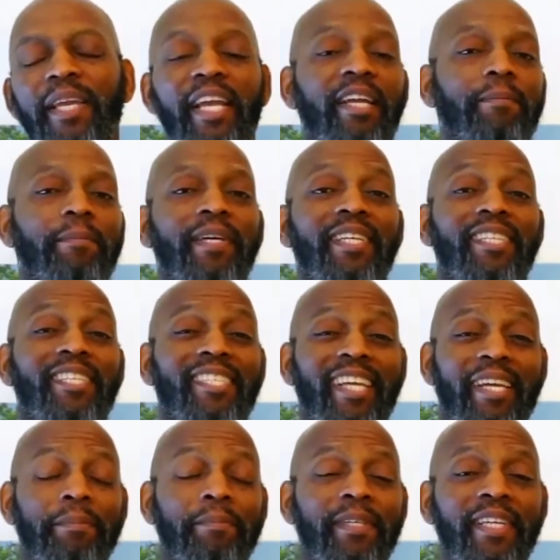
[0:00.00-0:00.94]
It can be the
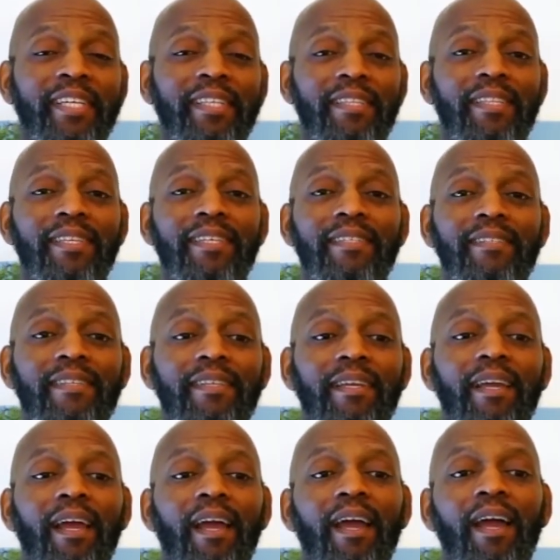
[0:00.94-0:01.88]
same length.
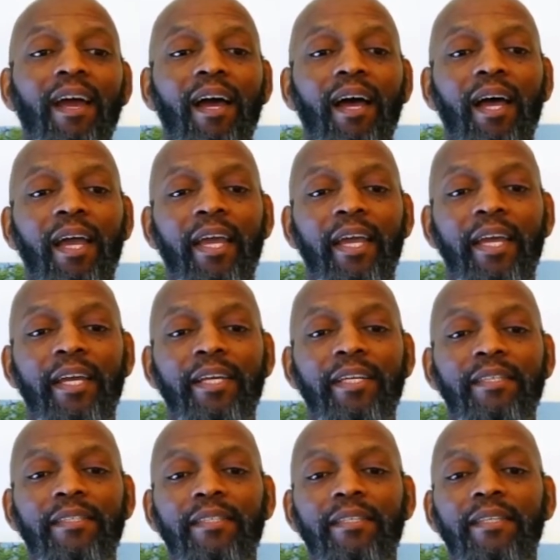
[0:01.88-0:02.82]

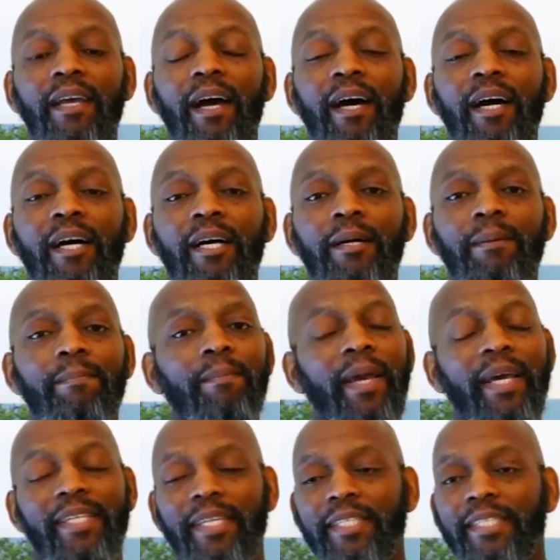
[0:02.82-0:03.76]
And
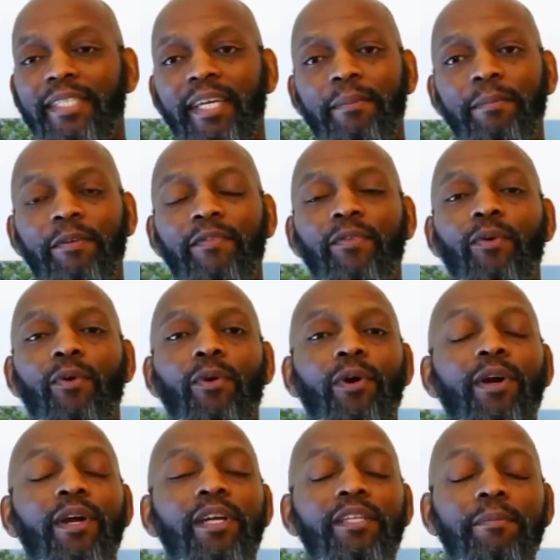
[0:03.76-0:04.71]
as I said
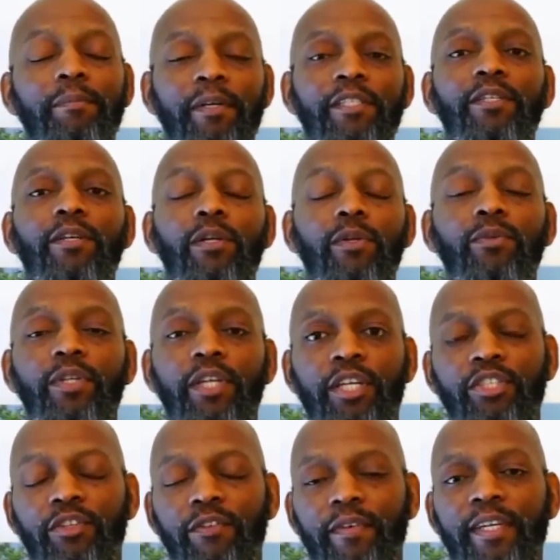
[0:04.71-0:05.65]
before, you must include the
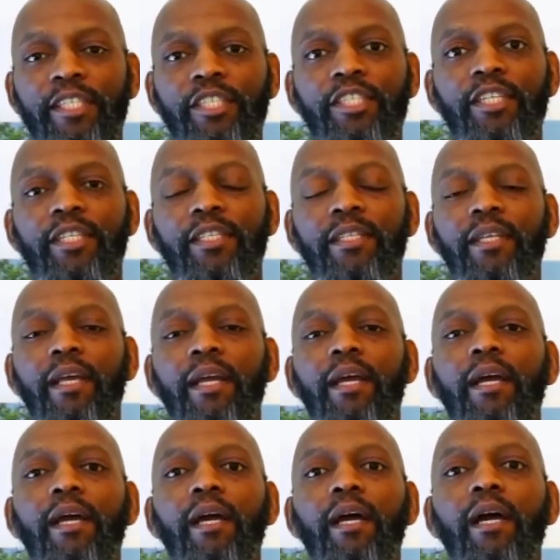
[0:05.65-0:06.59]
intervention
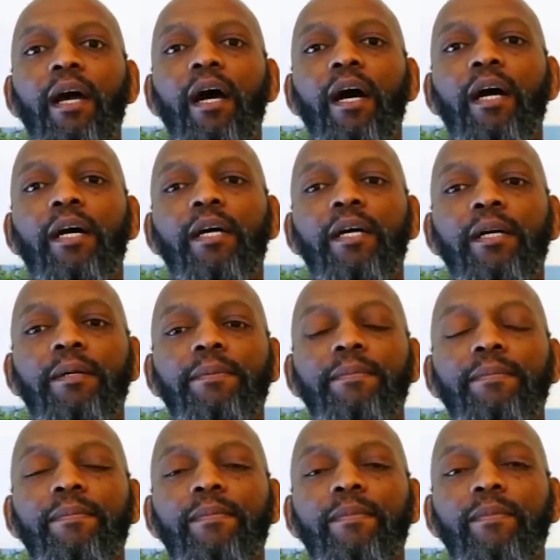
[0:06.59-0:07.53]

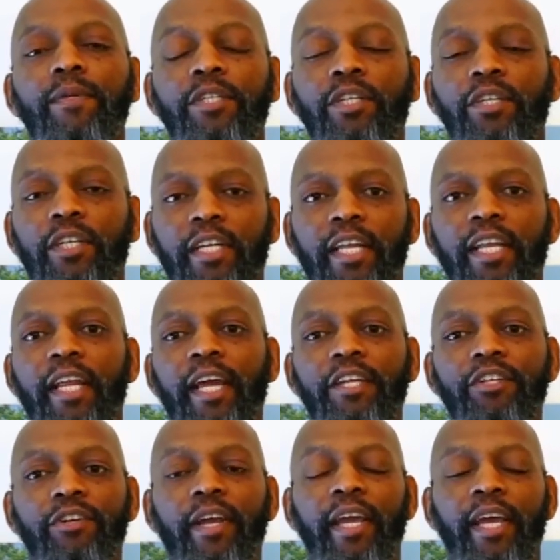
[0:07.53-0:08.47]
when you're looking
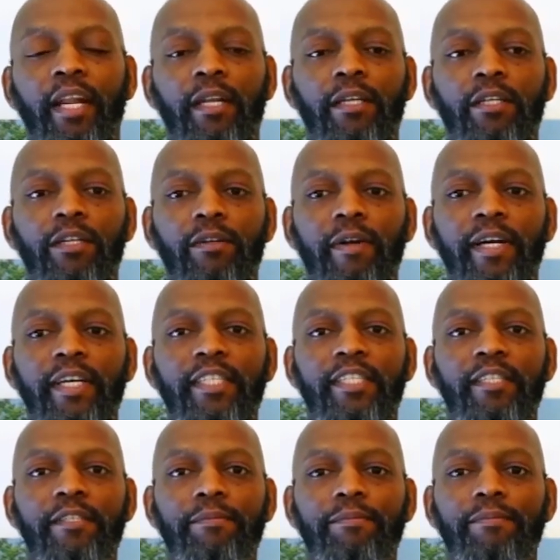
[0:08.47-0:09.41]
at your analytic
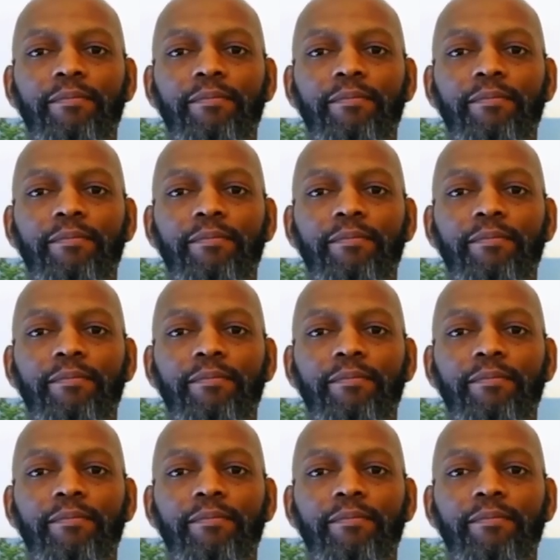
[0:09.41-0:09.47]
horizon.